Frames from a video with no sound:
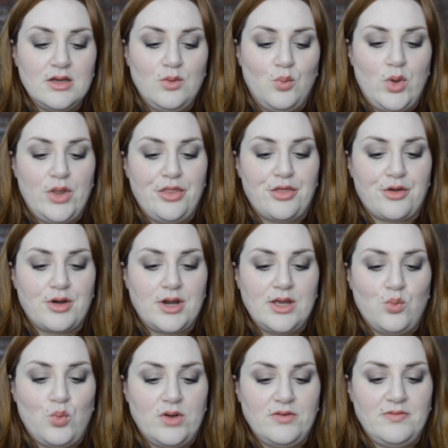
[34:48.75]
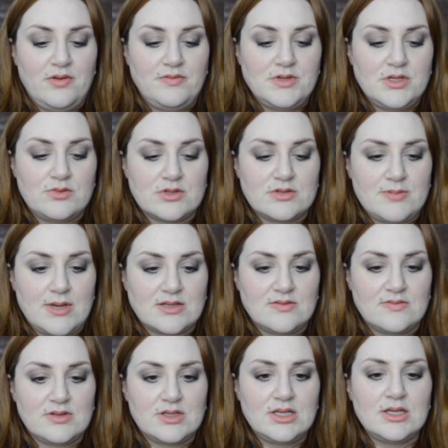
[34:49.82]
130 and 150
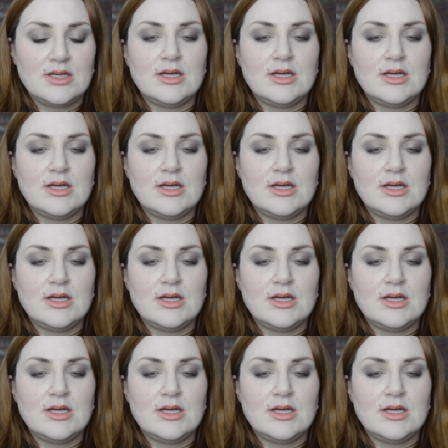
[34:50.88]
respectively.